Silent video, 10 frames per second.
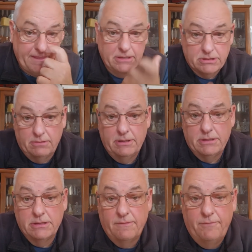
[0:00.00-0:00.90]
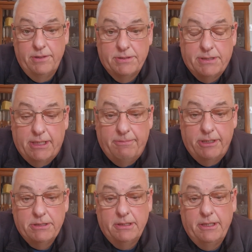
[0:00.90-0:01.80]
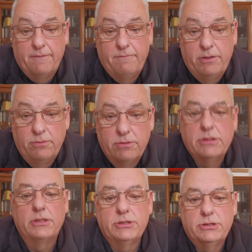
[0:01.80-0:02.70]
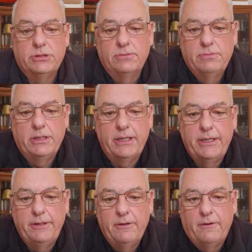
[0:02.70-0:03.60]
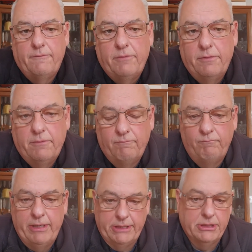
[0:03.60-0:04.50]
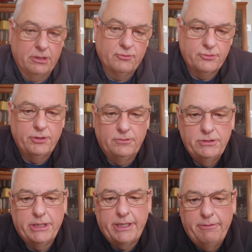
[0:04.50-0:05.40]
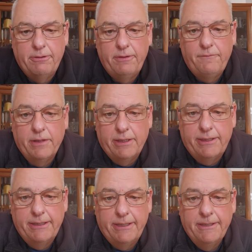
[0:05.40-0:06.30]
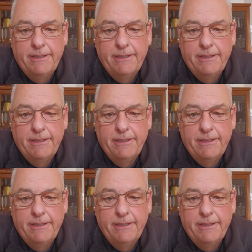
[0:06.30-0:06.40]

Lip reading: So this is the first time actually I've used some kind of vector control gyro, if you like.